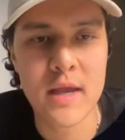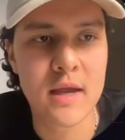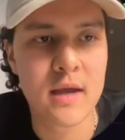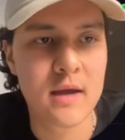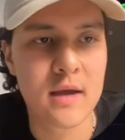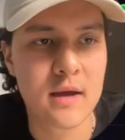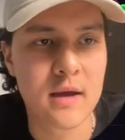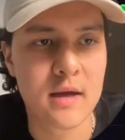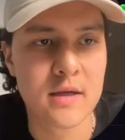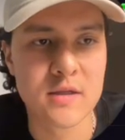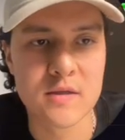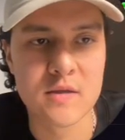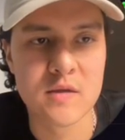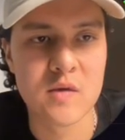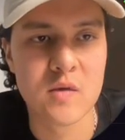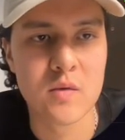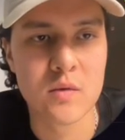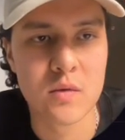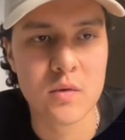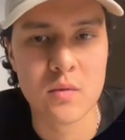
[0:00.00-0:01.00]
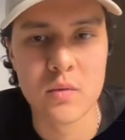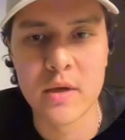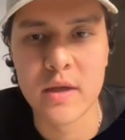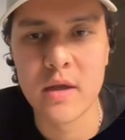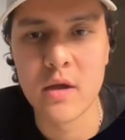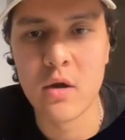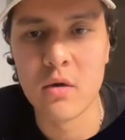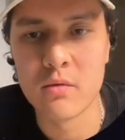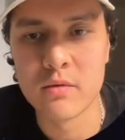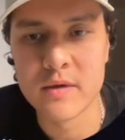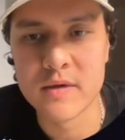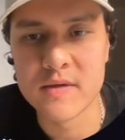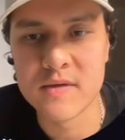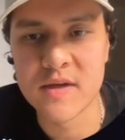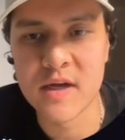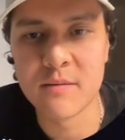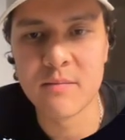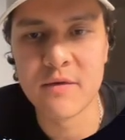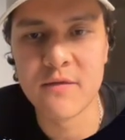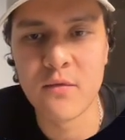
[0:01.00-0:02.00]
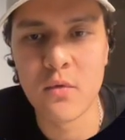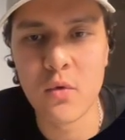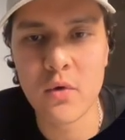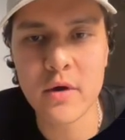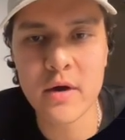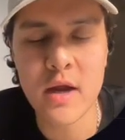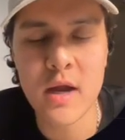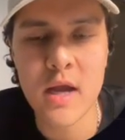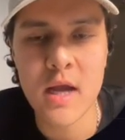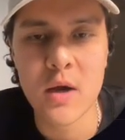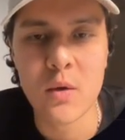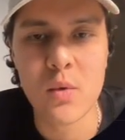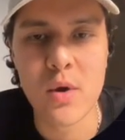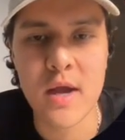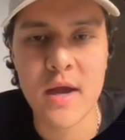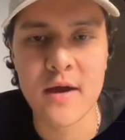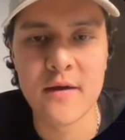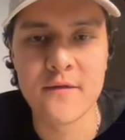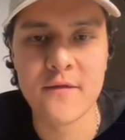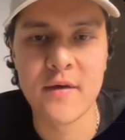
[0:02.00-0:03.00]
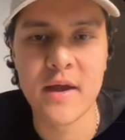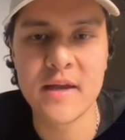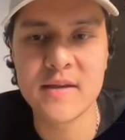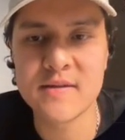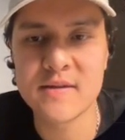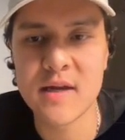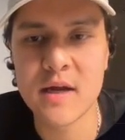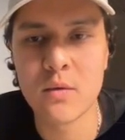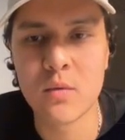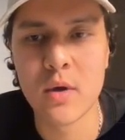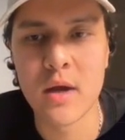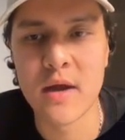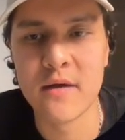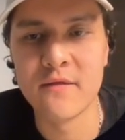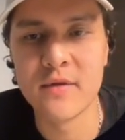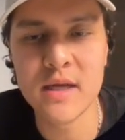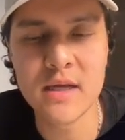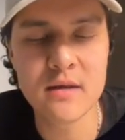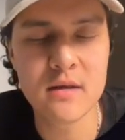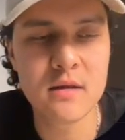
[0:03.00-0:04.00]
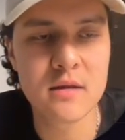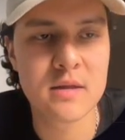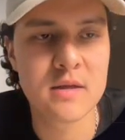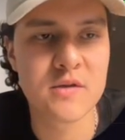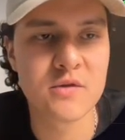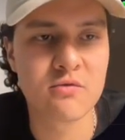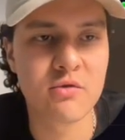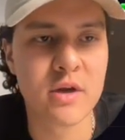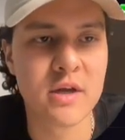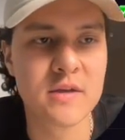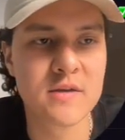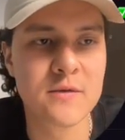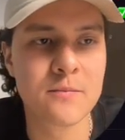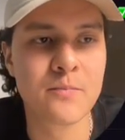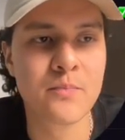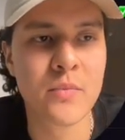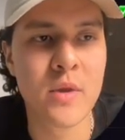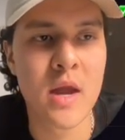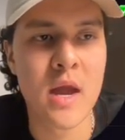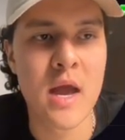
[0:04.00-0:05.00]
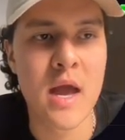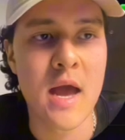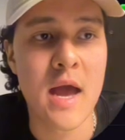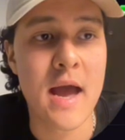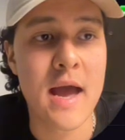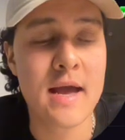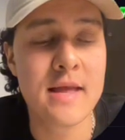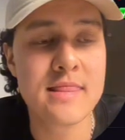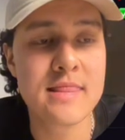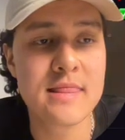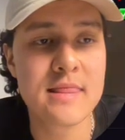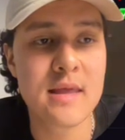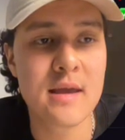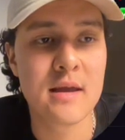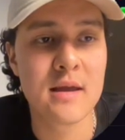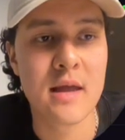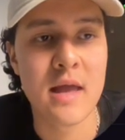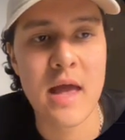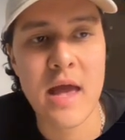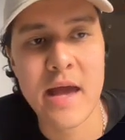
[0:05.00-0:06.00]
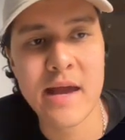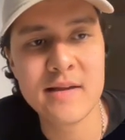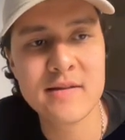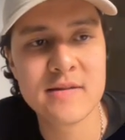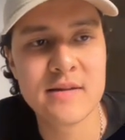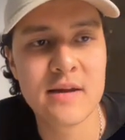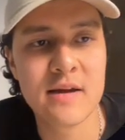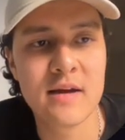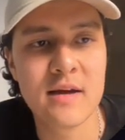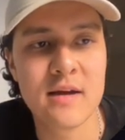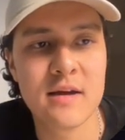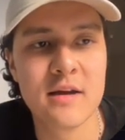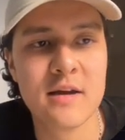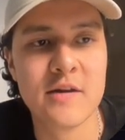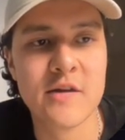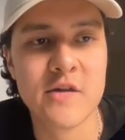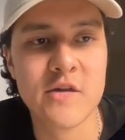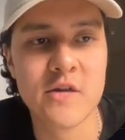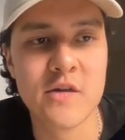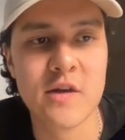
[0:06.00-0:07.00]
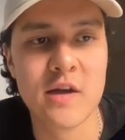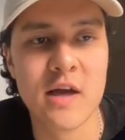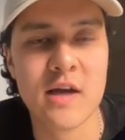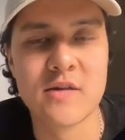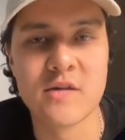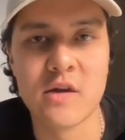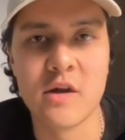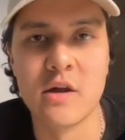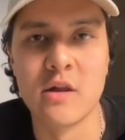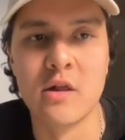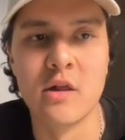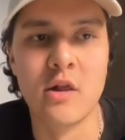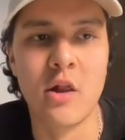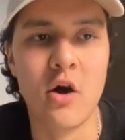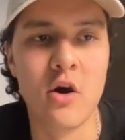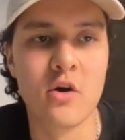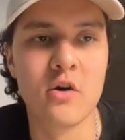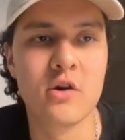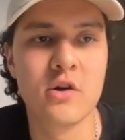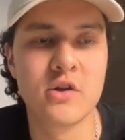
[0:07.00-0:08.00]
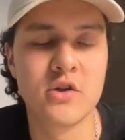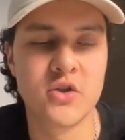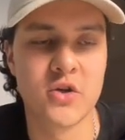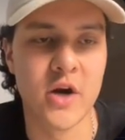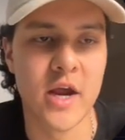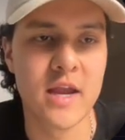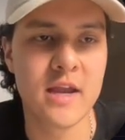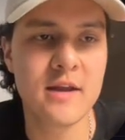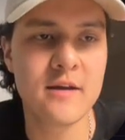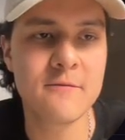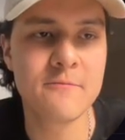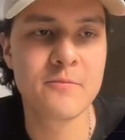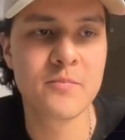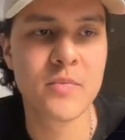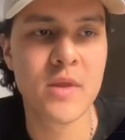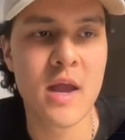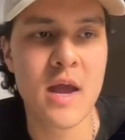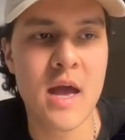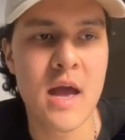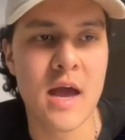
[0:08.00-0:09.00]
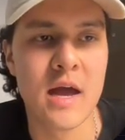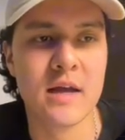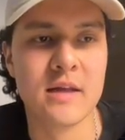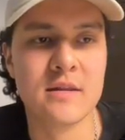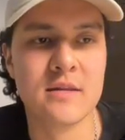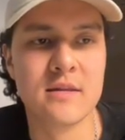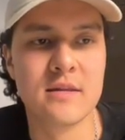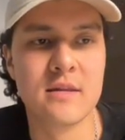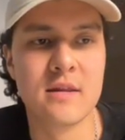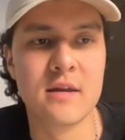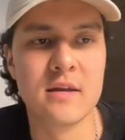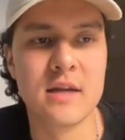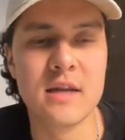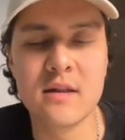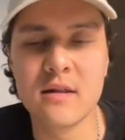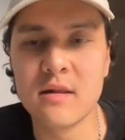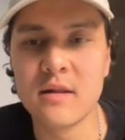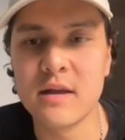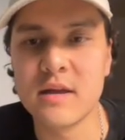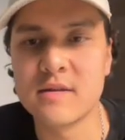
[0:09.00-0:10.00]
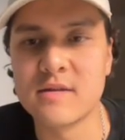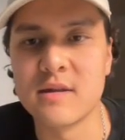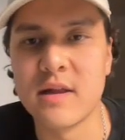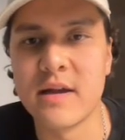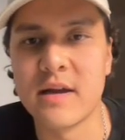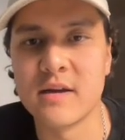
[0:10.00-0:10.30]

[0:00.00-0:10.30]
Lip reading: As we already said before, we have haystack, we have needle, the strings, and haystack is as a long train, and needle is like a